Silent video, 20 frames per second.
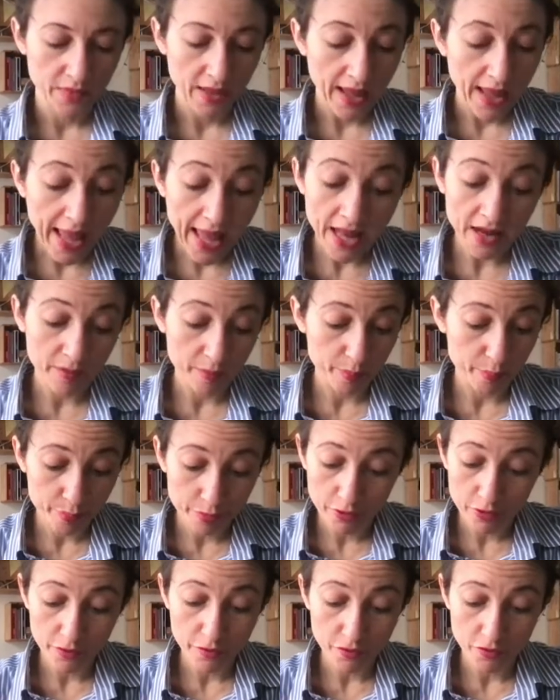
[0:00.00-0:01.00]
And
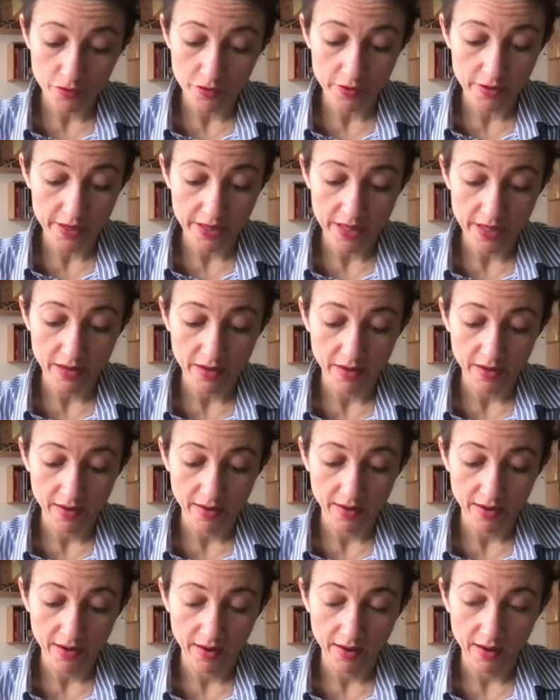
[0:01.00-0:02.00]
personally,
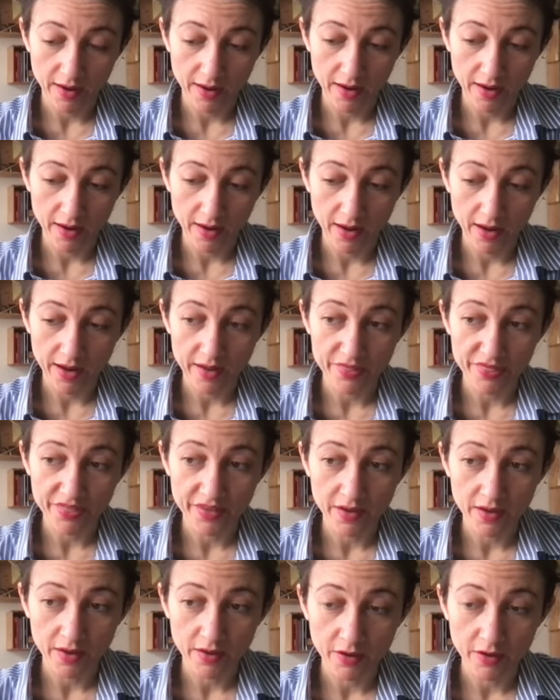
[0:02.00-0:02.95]
I think,